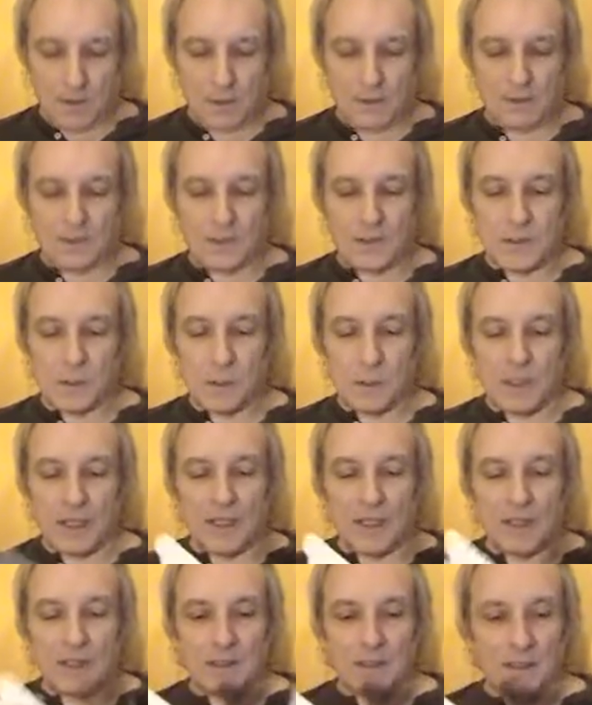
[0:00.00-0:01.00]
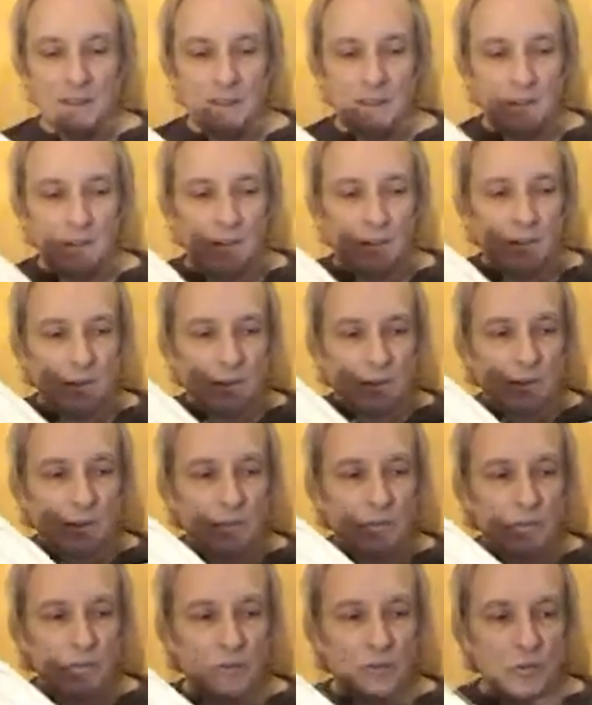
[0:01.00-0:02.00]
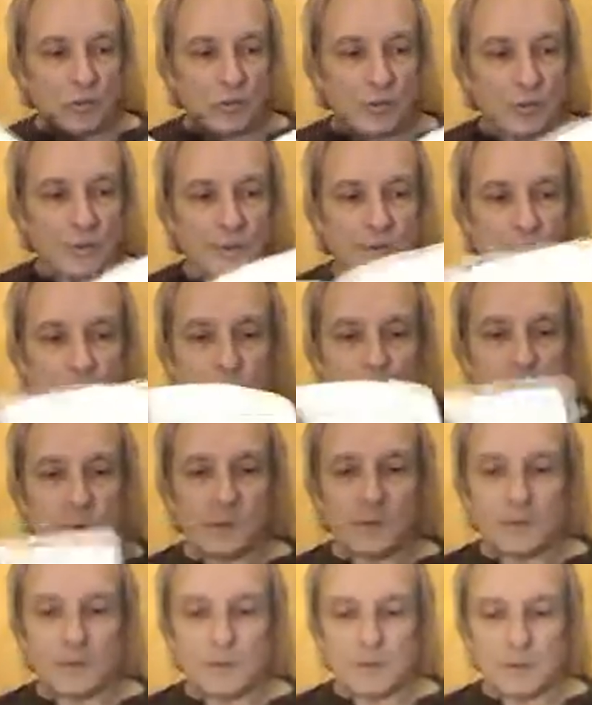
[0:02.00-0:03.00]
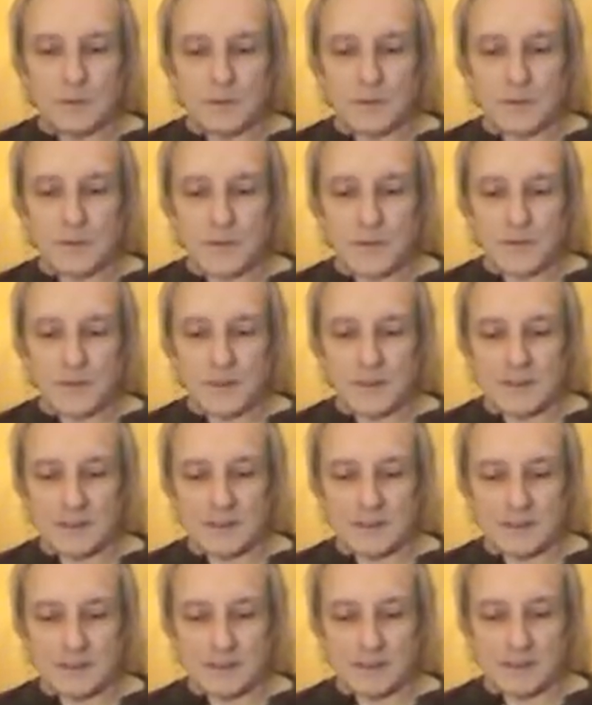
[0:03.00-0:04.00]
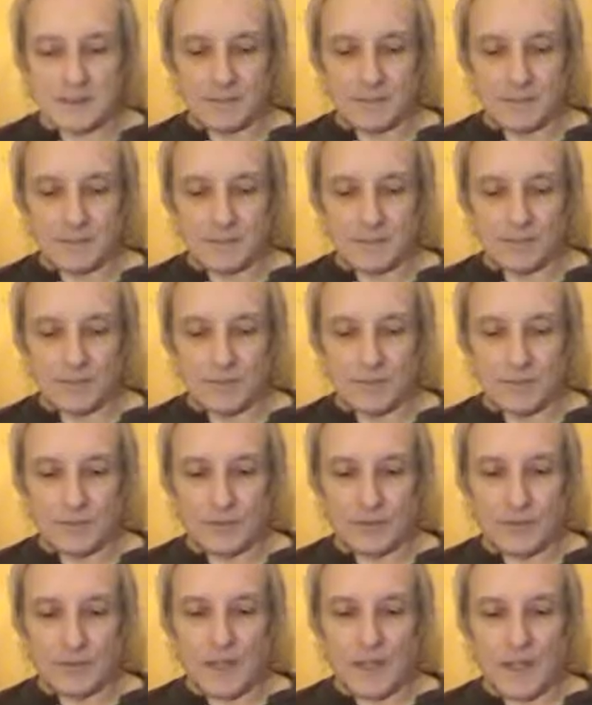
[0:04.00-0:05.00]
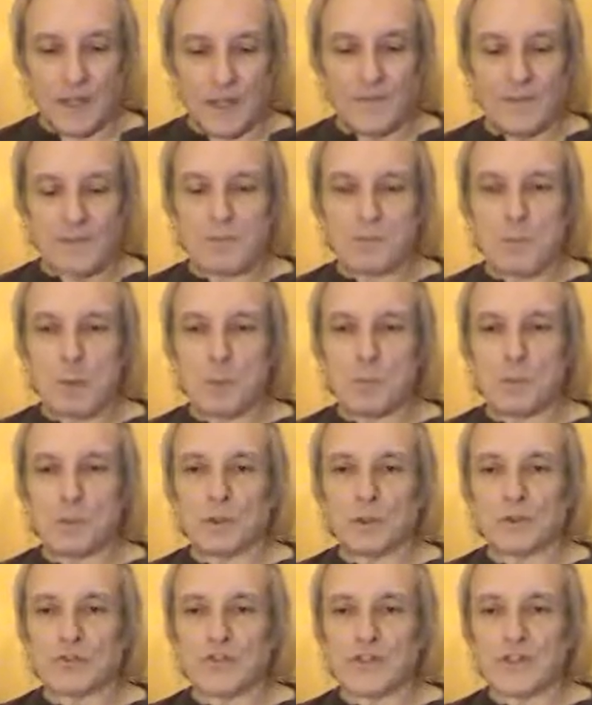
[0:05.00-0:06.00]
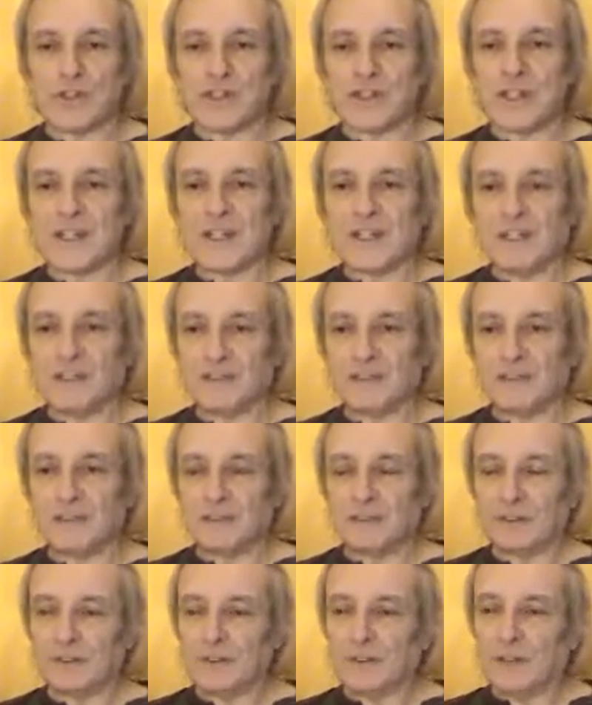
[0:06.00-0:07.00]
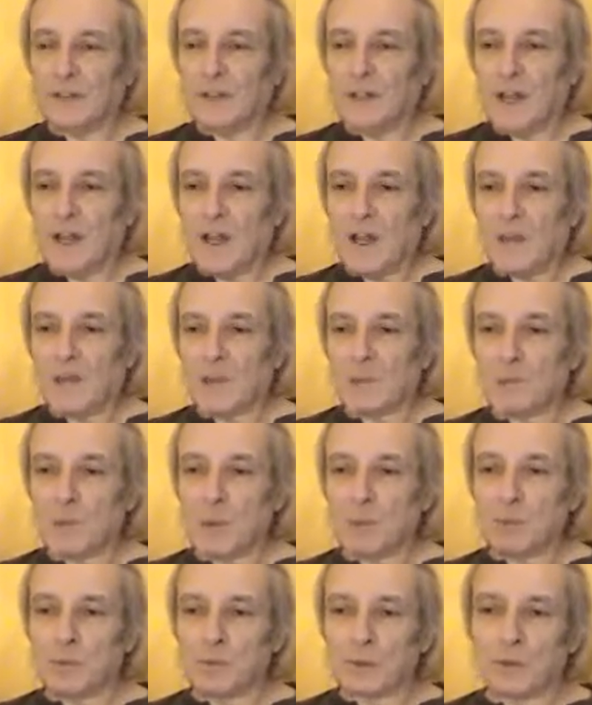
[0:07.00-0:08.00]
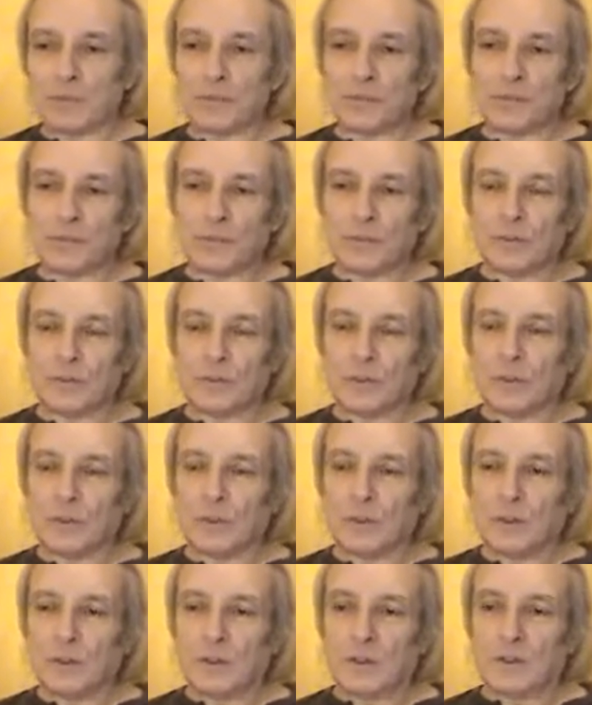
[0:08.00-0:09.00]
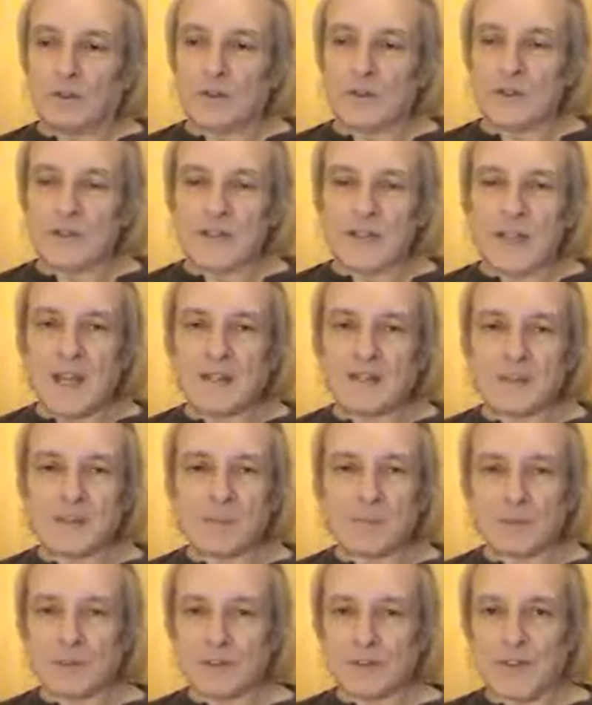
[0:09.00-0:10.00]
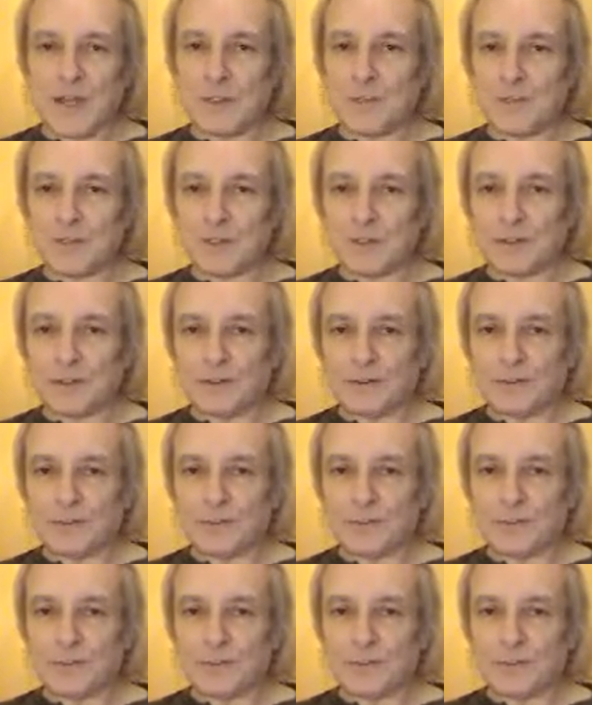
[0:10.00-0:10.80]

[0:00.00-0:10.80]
In this way, dualism ceases at the moment of seeing, at the moment of sense perception.